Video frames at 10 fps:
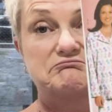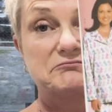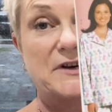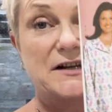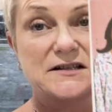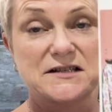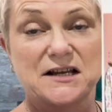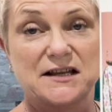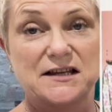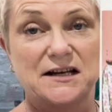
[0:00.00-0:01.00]
I just
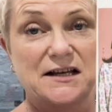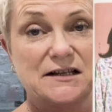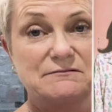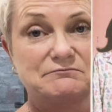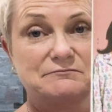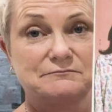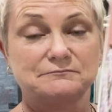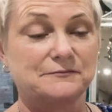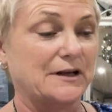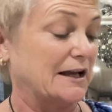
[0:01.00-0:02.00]
cut that out.
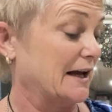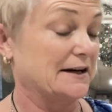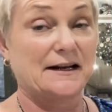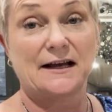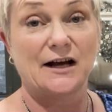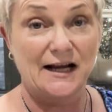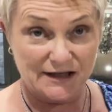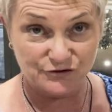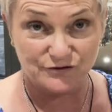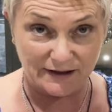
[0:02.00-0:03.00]
I cut it out. I
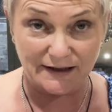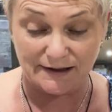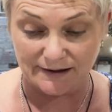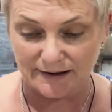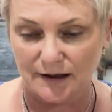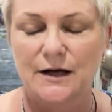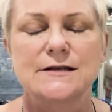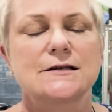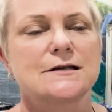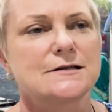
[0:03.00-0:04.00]
literally cut it out. I
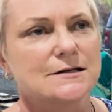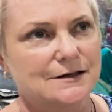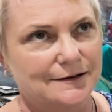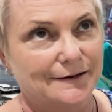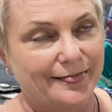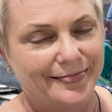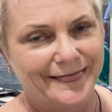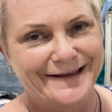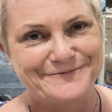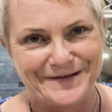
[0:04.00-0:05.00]
did
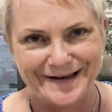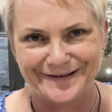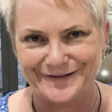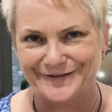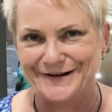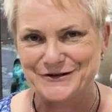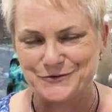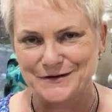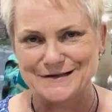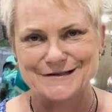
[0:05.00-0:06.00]
leave part of the crutch
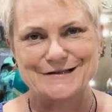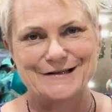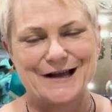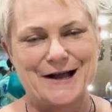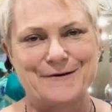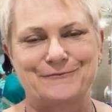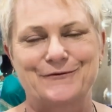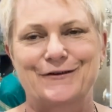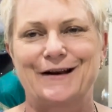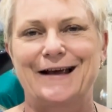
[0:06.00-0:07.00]
where it's
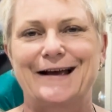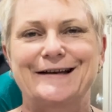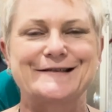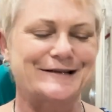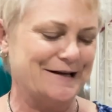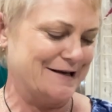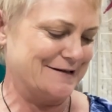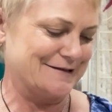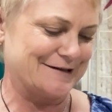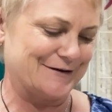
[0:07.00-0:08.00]
for a large,
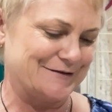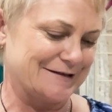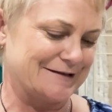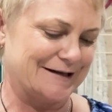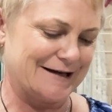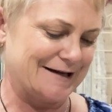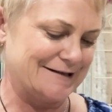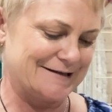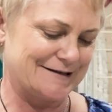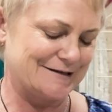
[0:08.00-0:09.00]
so just in
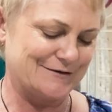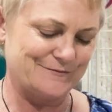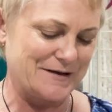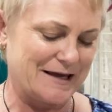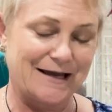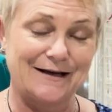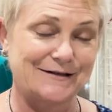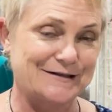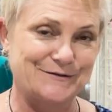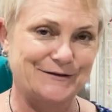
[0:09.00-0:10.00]
case, it's still me. I
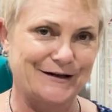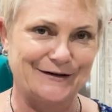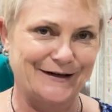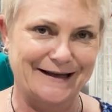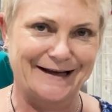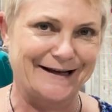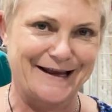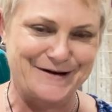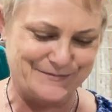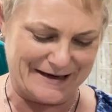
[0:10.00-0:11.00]
still don't like
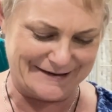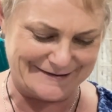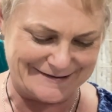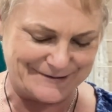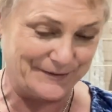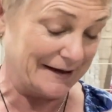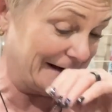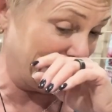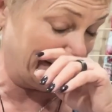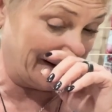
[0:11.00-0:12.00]
cutting out patterns, but I
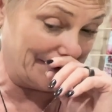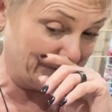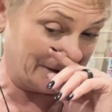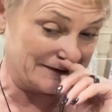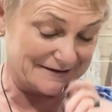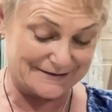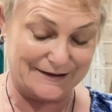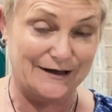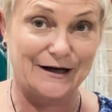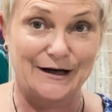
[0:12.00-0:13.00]
cut it out because
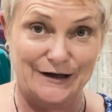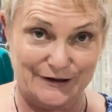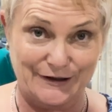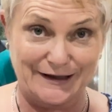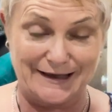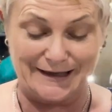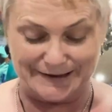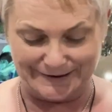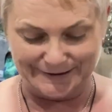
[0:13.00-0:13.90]
I don't care.